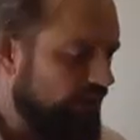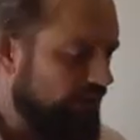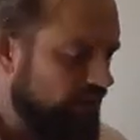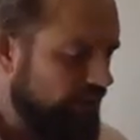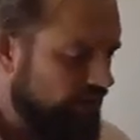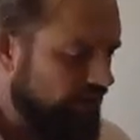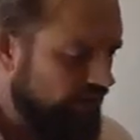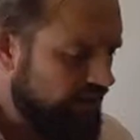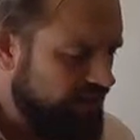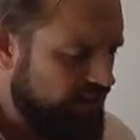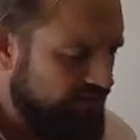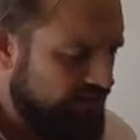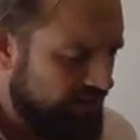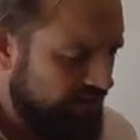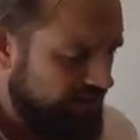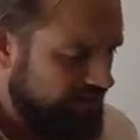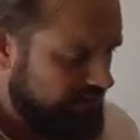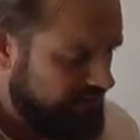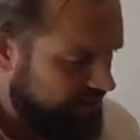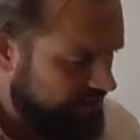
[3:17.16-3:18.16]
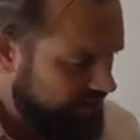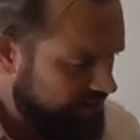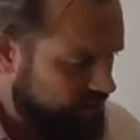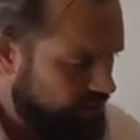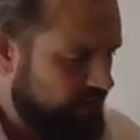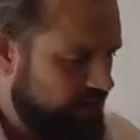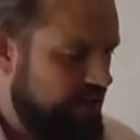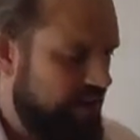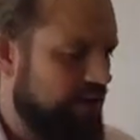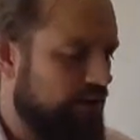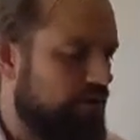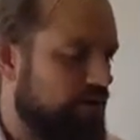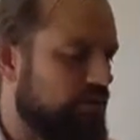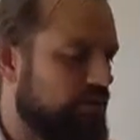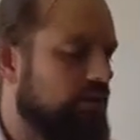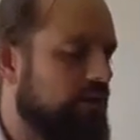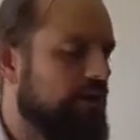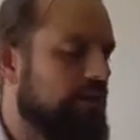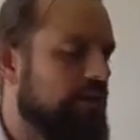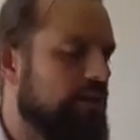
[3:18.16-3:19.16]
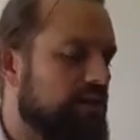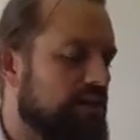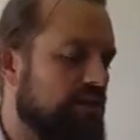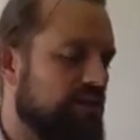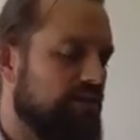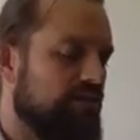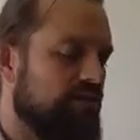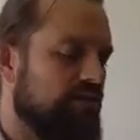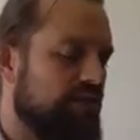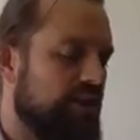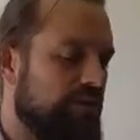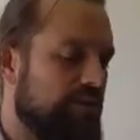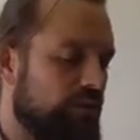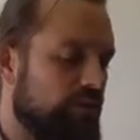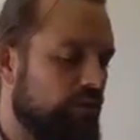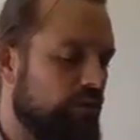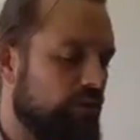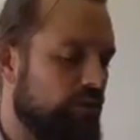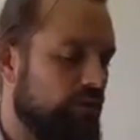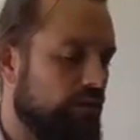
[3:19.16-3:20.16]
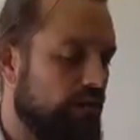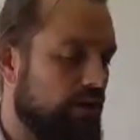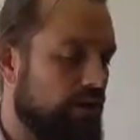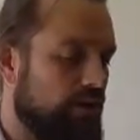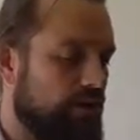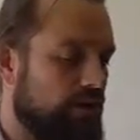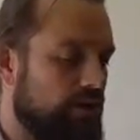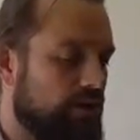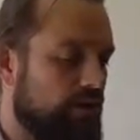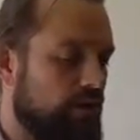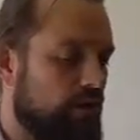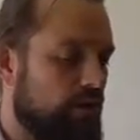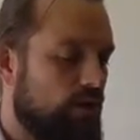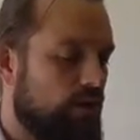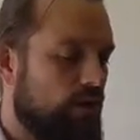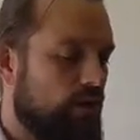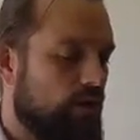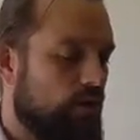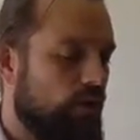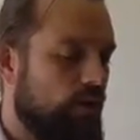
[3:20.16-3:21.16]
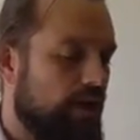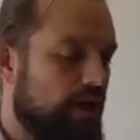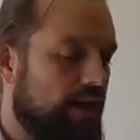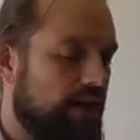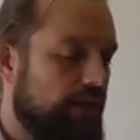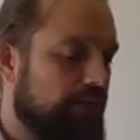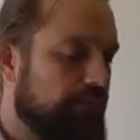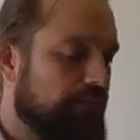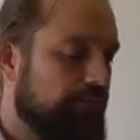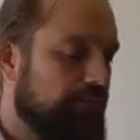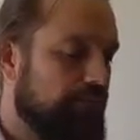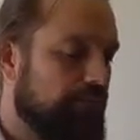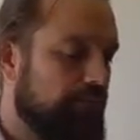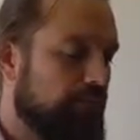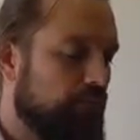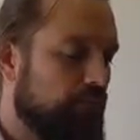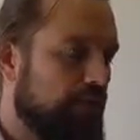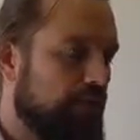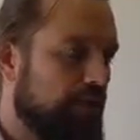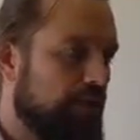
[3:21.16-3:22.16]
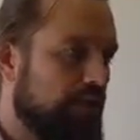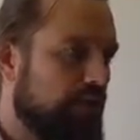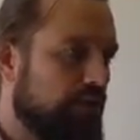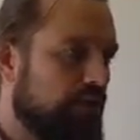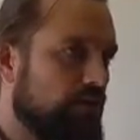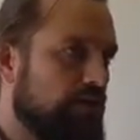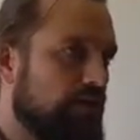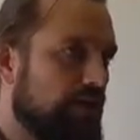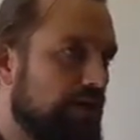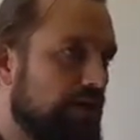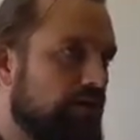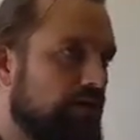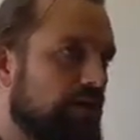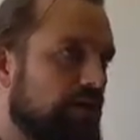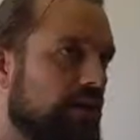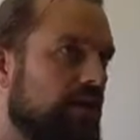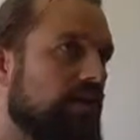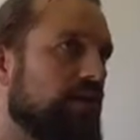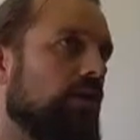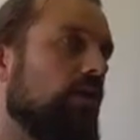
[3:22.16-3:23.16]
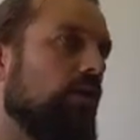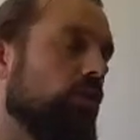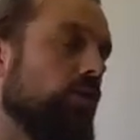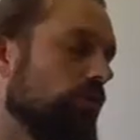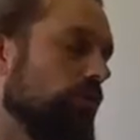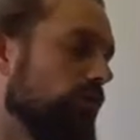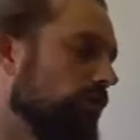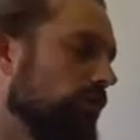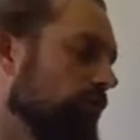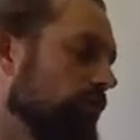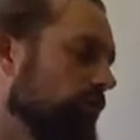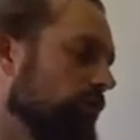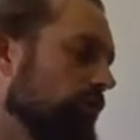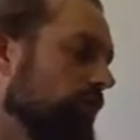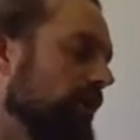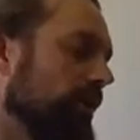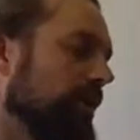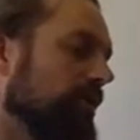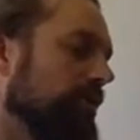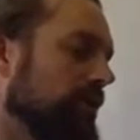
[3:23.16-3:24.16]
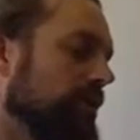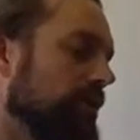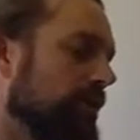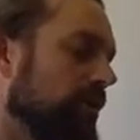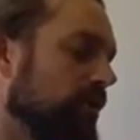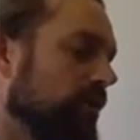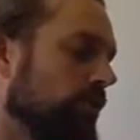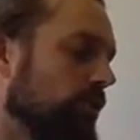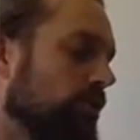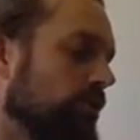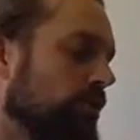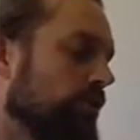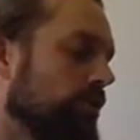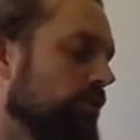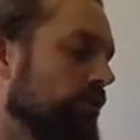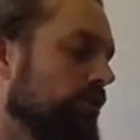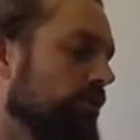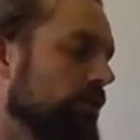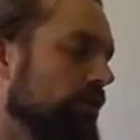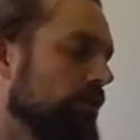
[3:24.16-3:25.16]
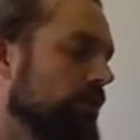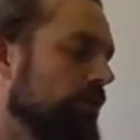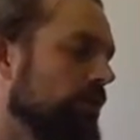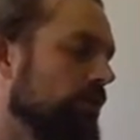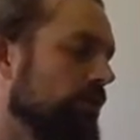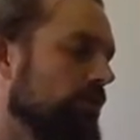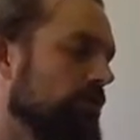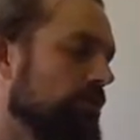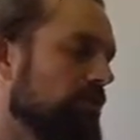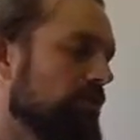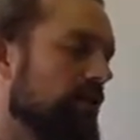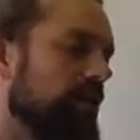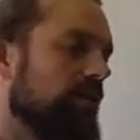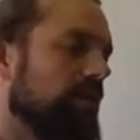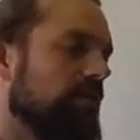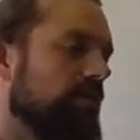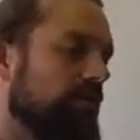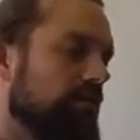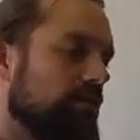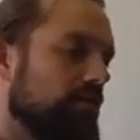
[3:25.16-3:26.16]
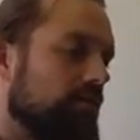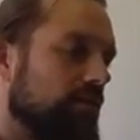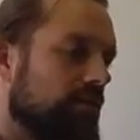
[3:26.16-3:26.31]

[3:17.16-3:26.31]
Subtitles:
It kind of links in with how holistic development works, where it looking at the whole child as a whole. Not just saying,